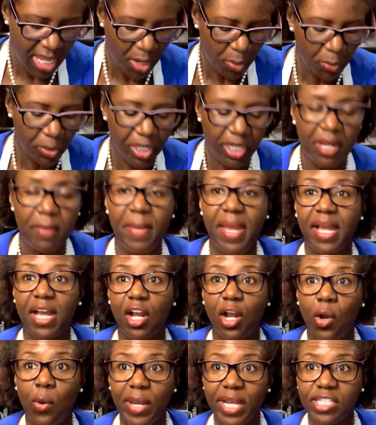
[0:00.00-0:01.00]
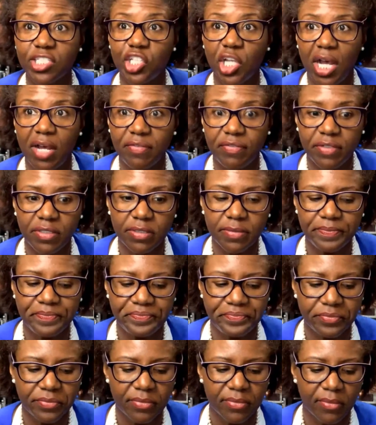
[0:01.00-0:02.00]
We're gonna make a quick chaffle
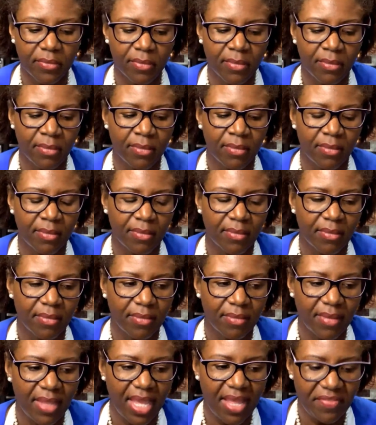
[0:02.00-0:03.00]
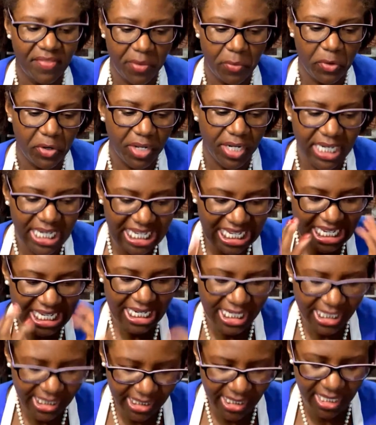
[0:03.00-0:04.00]
and then we're gonna eat
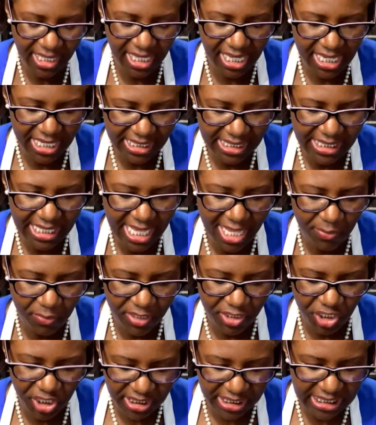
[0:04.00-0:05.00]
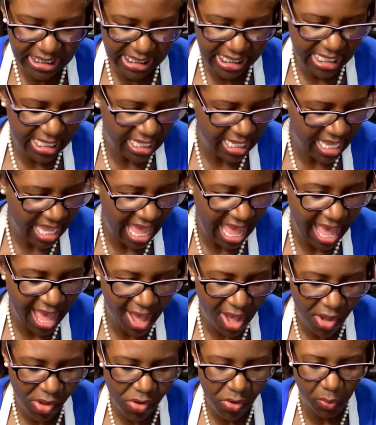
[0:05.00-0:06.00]
it in a sandwich and see
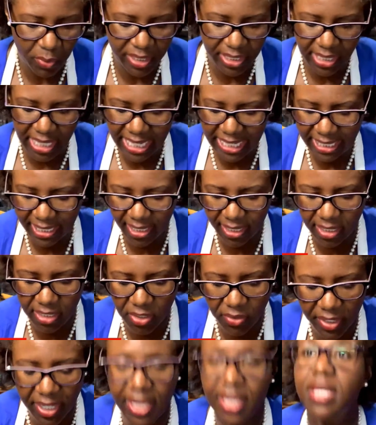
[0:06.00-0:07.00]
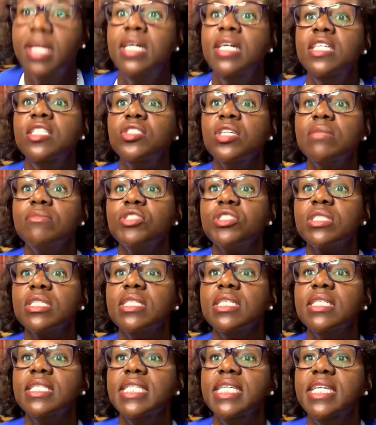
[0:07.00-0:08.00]
how we like it, okay? So I'm just
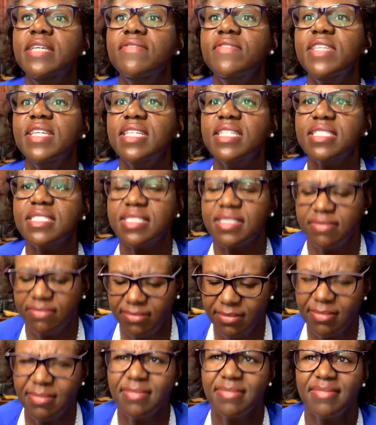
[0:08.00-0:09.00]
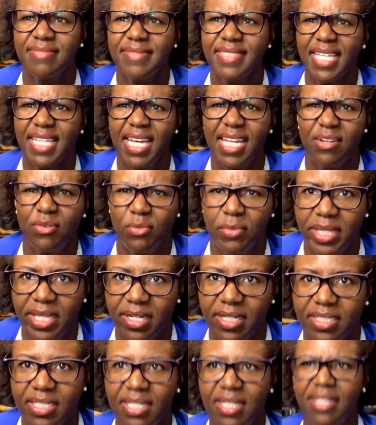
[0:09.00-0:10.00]
gonna leave this. It's kind of
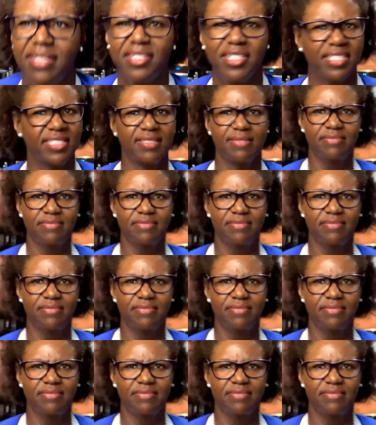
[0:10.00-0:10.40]
weird, y'all. We'll